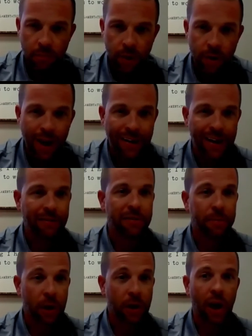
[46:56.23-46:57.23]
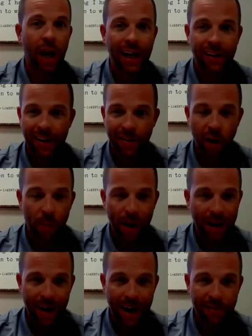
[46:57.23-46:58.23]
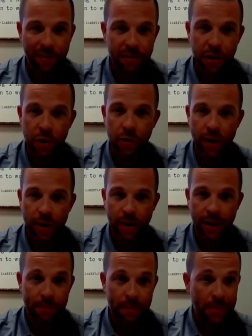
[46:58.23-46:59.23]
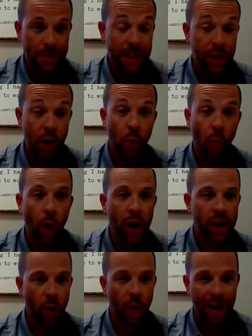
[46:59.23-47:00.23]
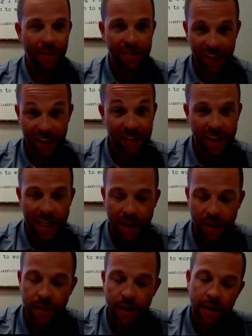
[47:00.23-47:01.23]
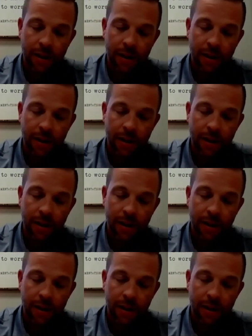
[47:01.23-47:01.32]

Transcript: you guys have some good clients, as all my advisors do, that may be in year one and don't have 60 in.